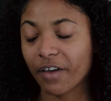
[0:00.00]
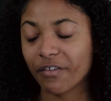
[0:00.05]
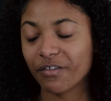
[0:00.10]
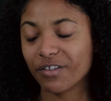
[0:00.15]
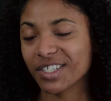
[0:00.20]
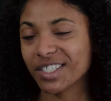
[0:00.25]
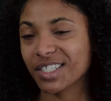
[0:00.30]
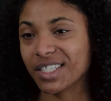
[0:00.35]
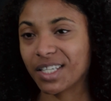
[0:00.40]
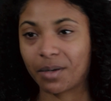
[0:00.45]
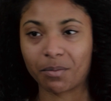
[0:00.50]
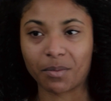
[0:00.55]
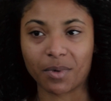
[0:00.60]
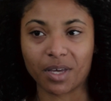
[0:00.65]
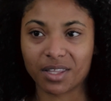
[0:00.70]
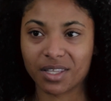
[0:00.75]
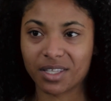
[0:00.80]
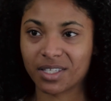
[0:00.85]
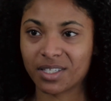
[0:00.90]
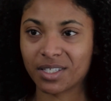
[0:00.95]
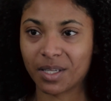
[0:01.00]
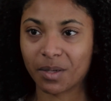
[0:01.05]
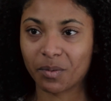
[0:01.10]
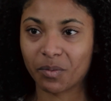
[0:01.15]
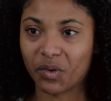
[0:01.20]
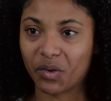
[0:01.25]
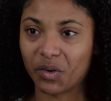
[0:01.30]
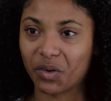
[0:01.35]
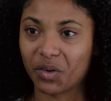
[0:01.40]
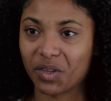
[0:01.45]
Obviously, I'm not the same
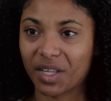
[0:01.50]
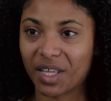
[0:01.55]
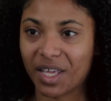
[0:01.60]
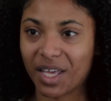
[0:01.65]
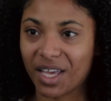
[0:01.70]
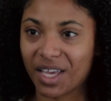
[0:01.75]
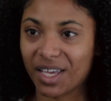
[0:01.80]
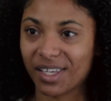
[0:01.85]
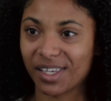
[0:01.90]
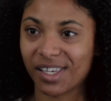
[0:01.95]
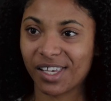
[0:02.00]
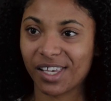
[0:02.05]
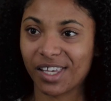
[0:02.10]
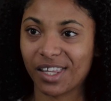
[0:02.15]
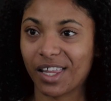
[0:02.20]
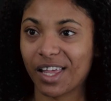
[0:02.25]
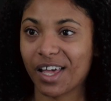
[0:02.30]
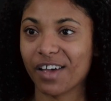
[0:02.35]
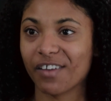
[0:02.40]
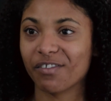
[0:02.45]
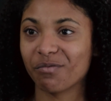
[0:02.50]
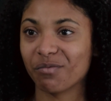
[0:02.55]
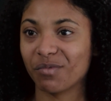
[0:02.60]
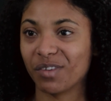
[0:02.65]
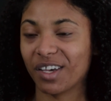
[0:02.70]
girl that he left